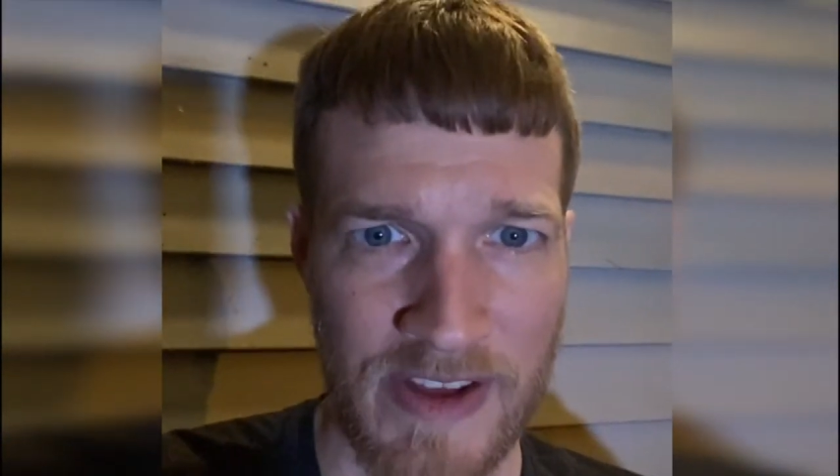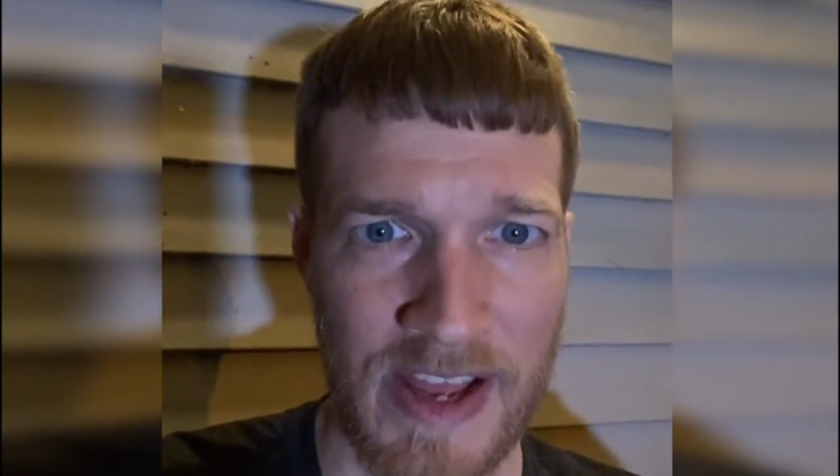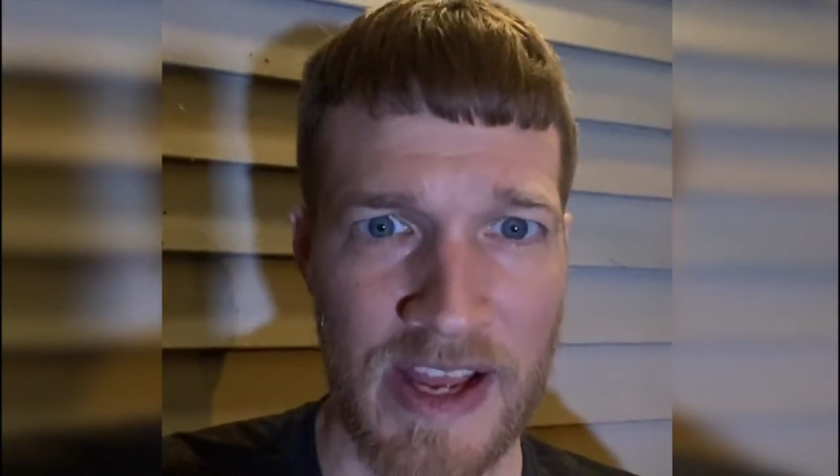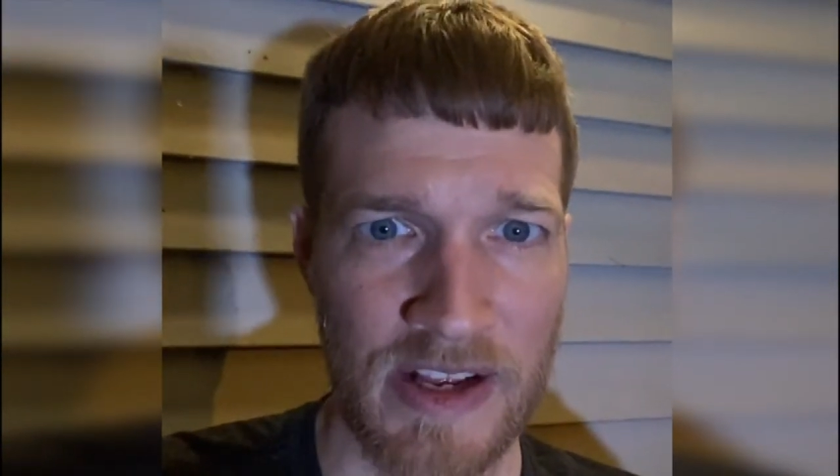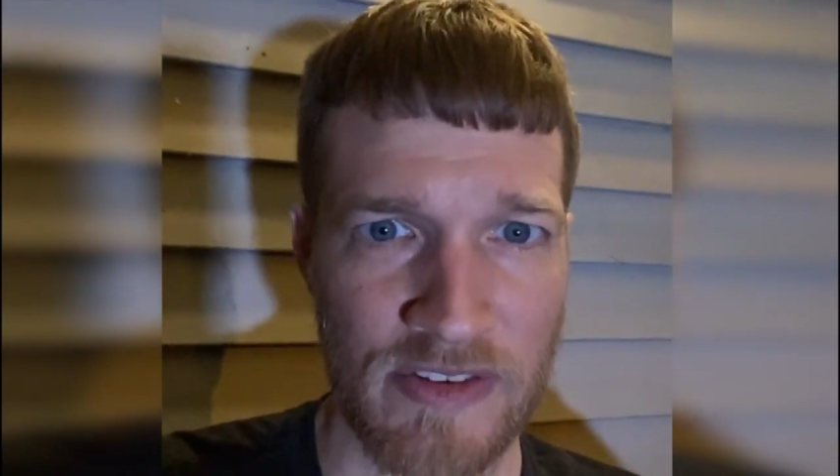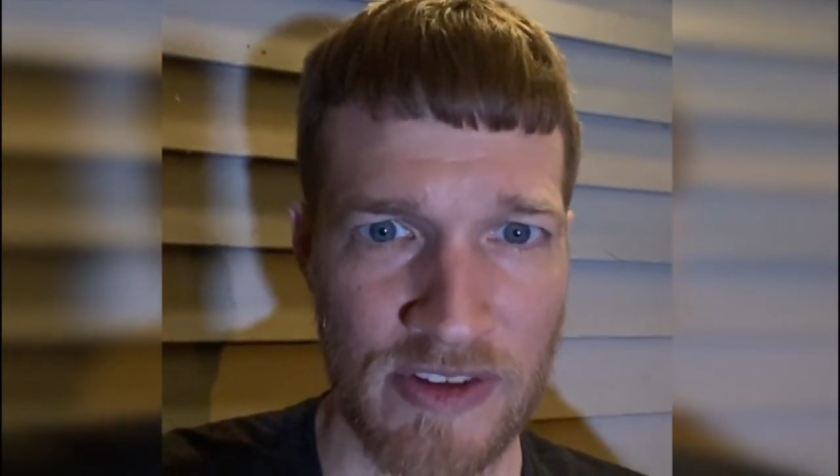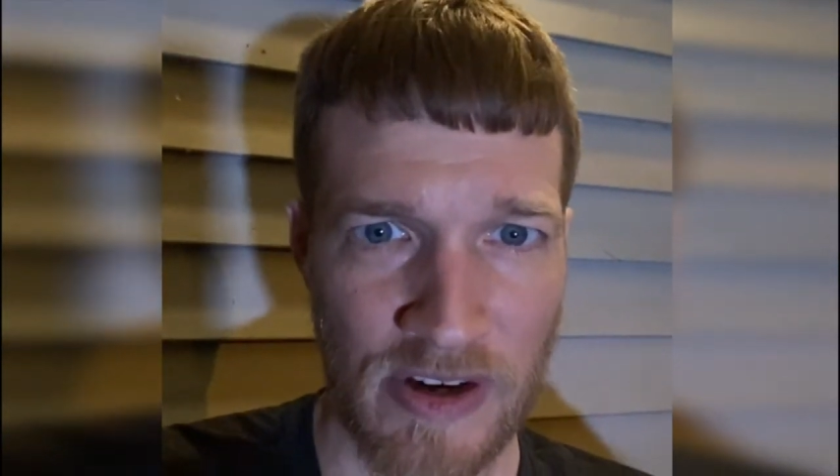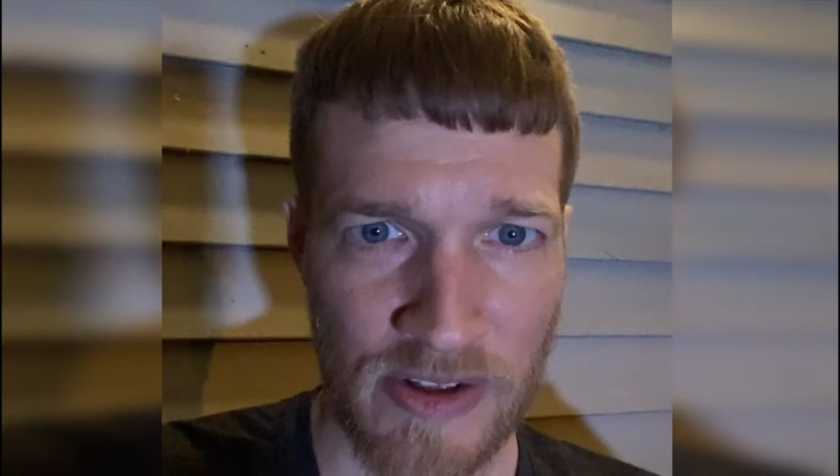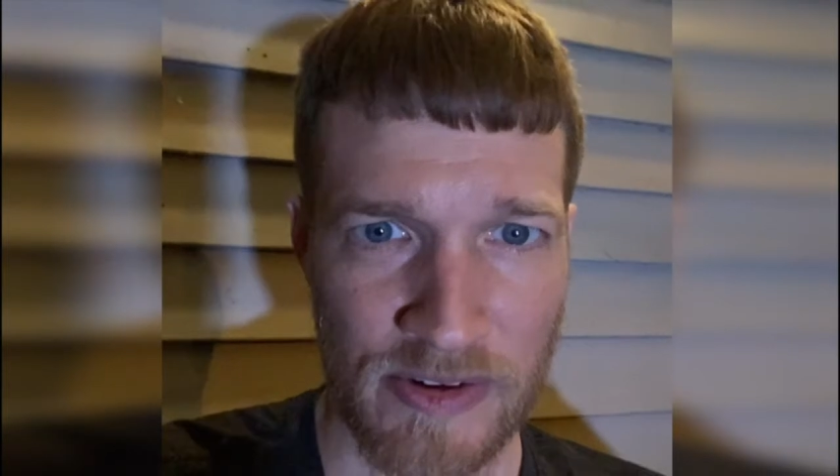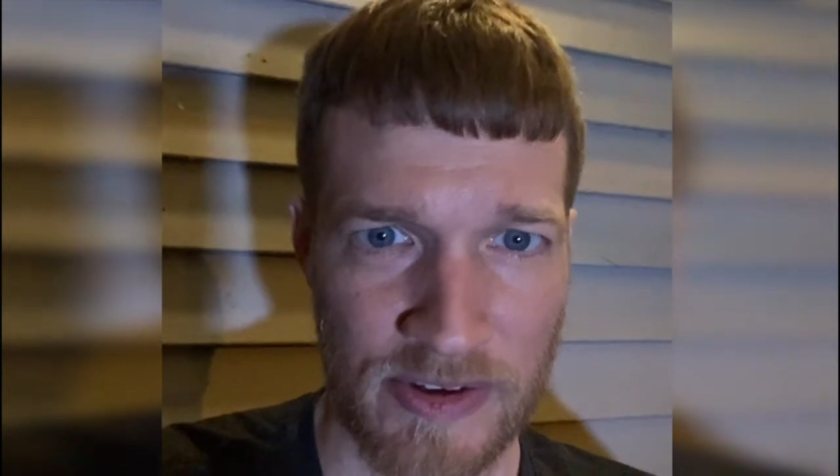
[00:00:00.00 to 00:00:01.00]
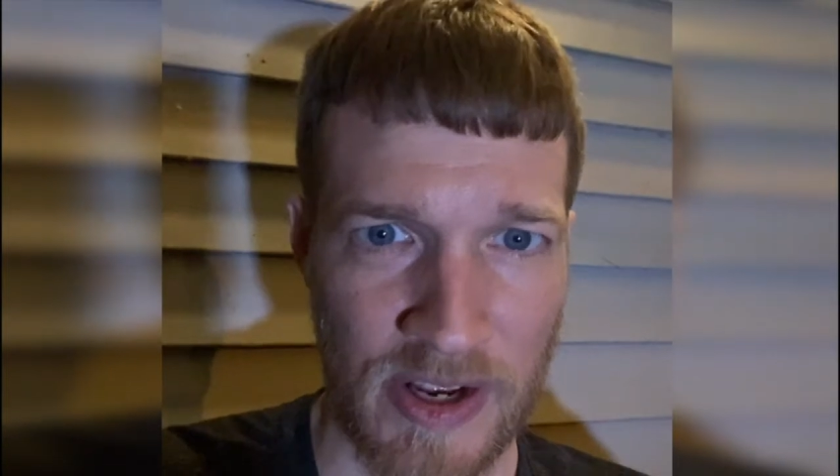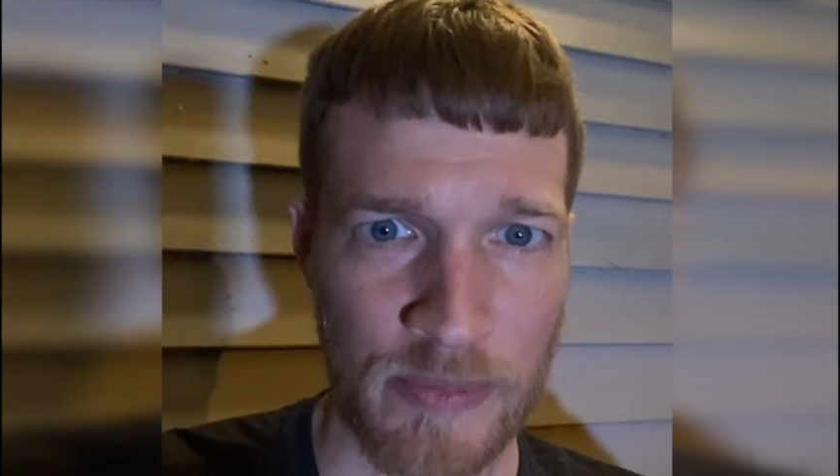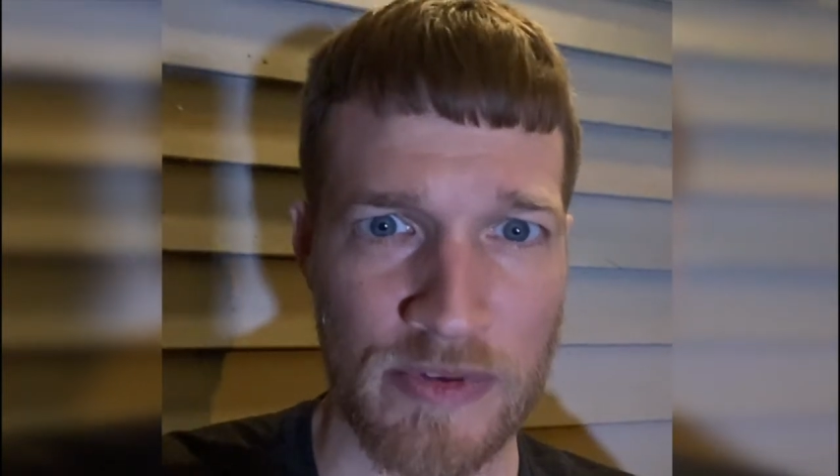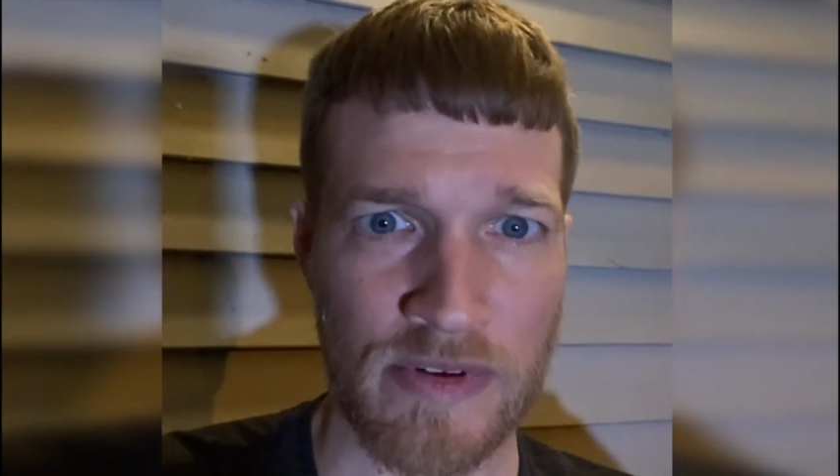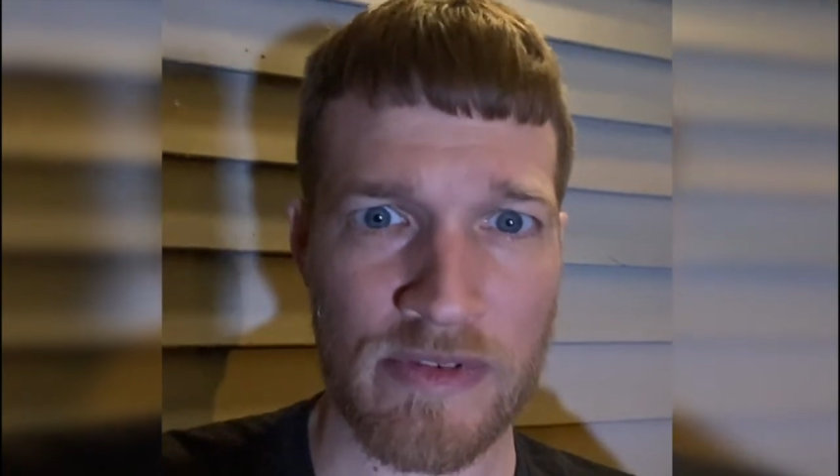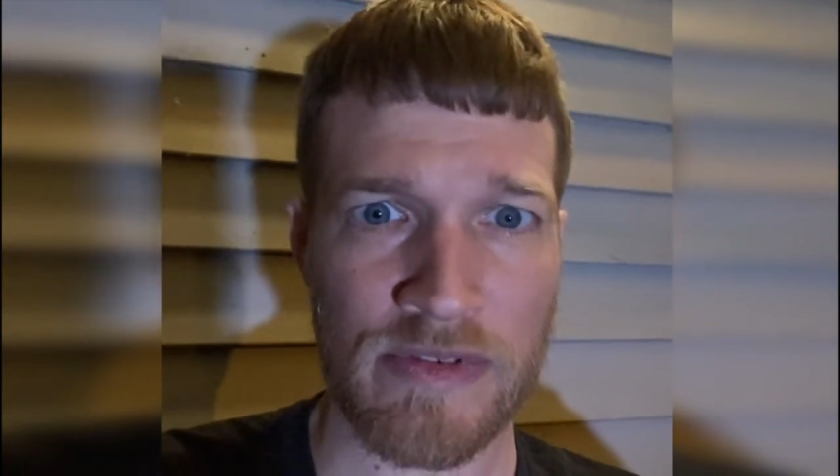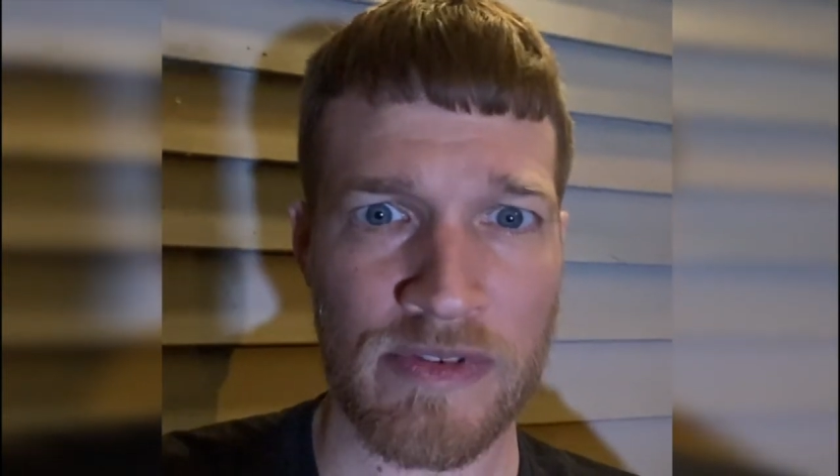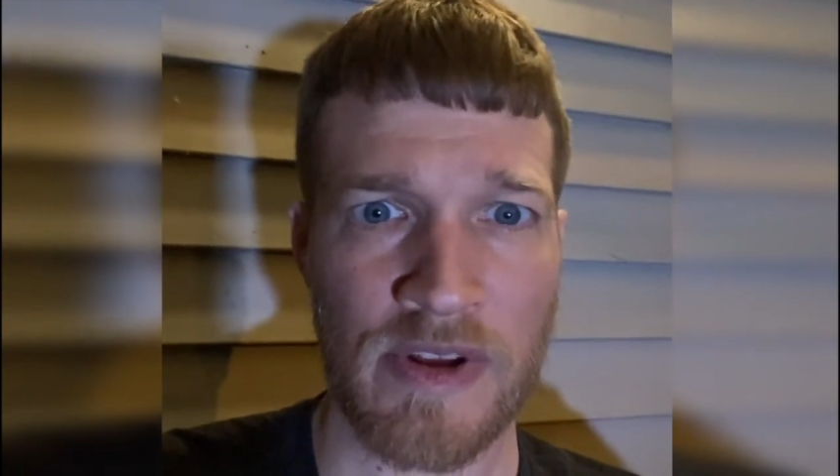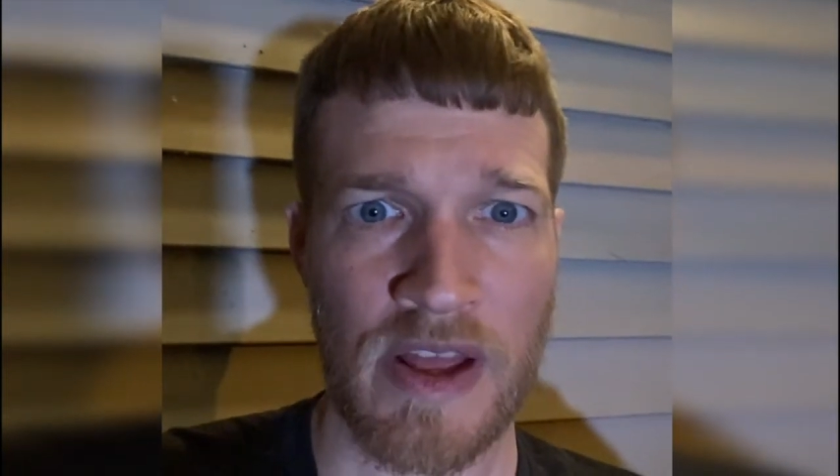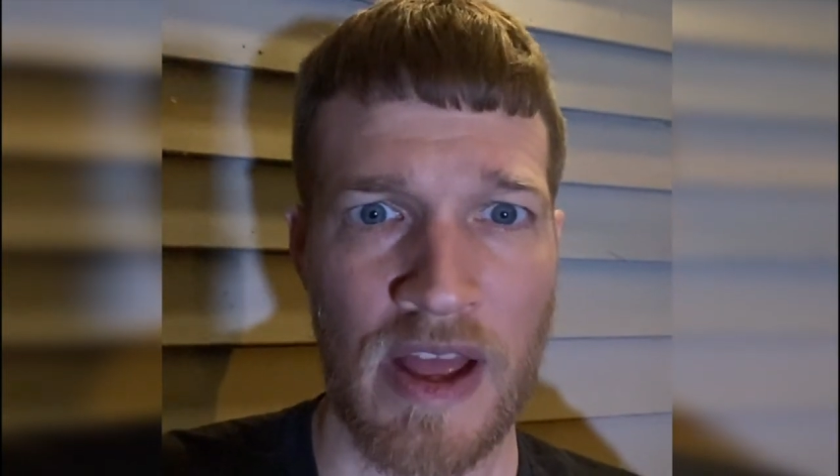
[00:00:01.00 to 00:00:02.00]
eggs and other types of